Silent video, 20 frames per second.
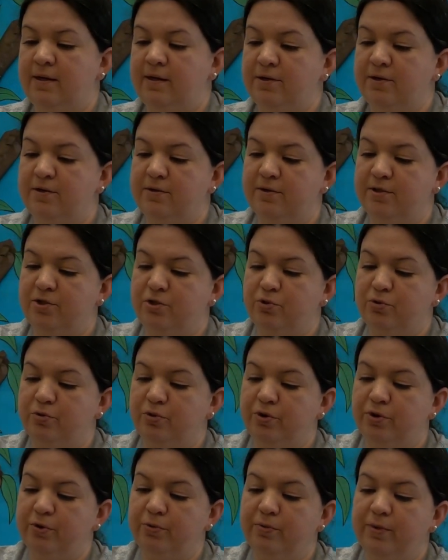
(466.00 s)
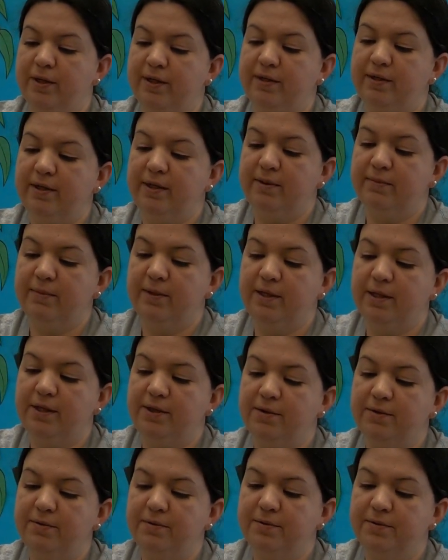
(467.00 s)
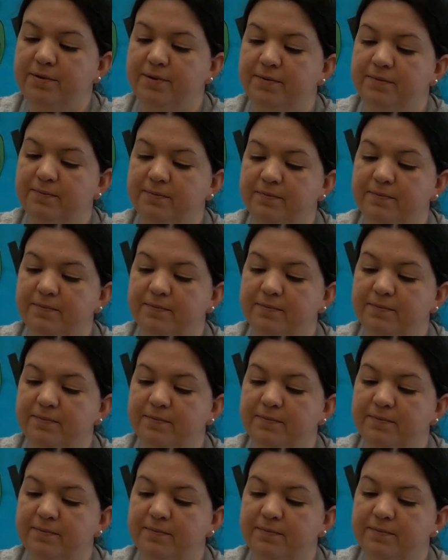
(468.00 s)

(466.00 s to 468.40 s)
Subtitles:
Here's the shorter one that I'm going to use.